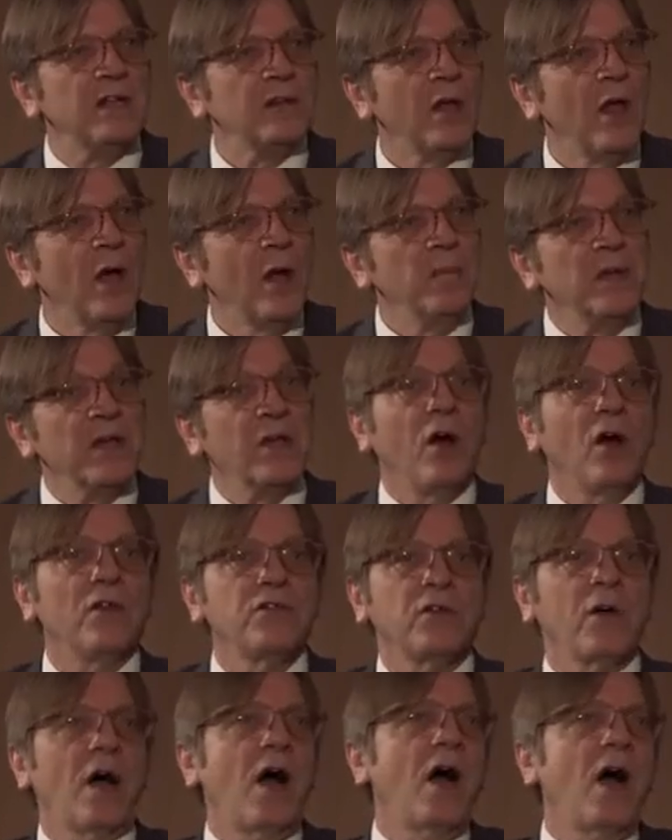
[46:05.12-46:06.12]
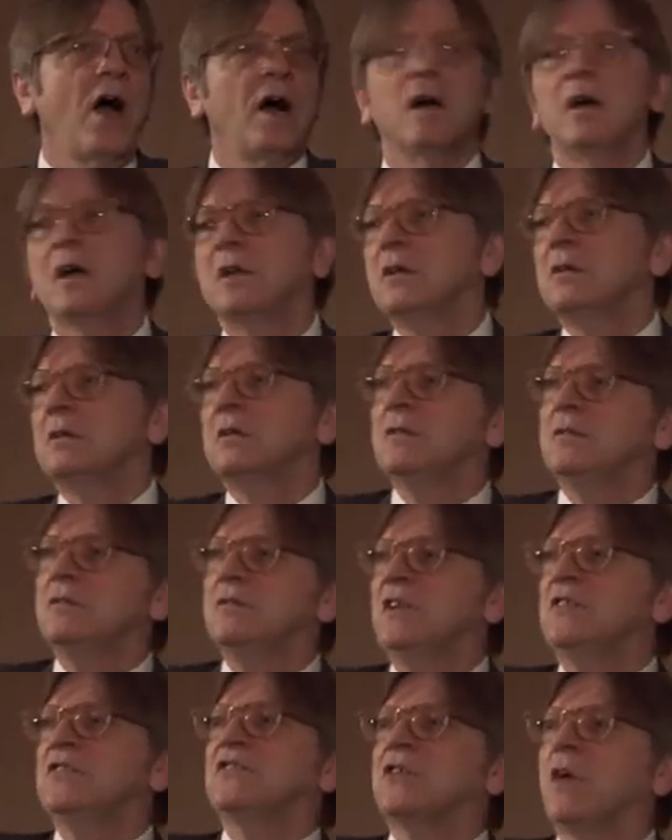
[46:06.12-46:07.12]
it. Because
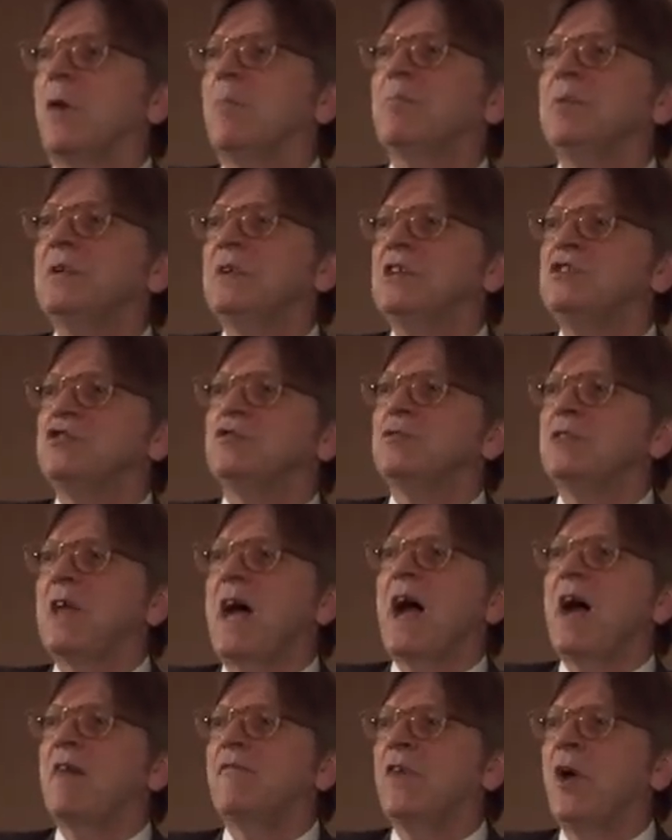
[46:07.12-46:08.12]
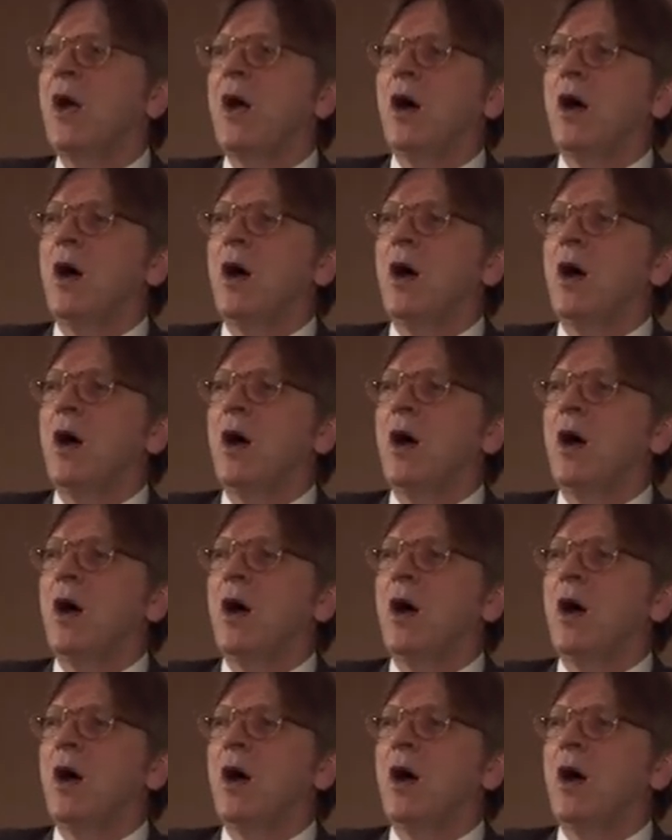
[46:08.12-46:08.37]
this company should have